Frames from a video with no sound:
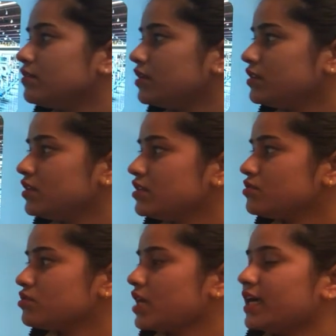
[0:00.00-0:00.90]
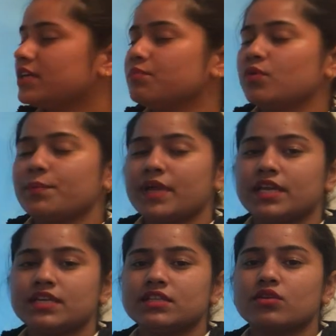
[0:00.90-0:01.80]
in this society
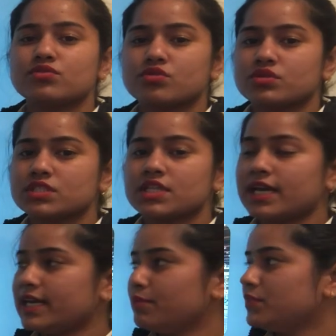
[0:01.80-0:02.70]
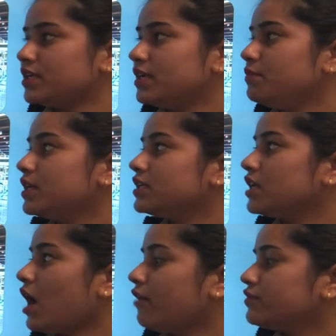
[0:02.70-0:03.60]
mainly the resources are limited, but
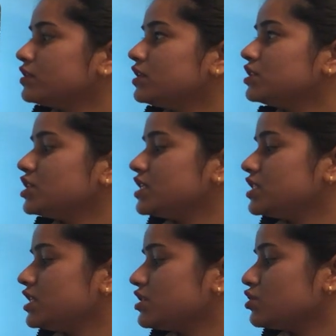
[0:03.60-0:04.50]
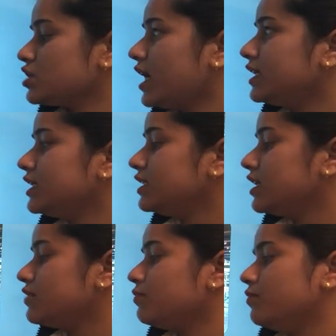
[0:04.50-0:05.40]
after the change in a society
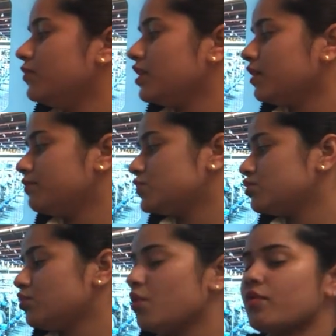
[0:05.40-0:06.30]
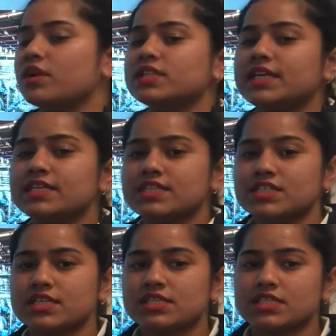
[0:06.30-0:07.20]
they become to know about the
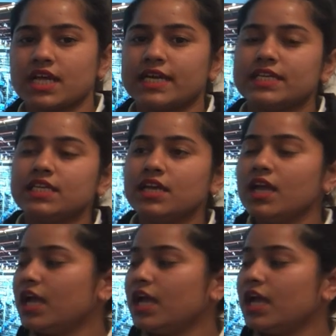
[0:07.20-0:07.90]
industrial society.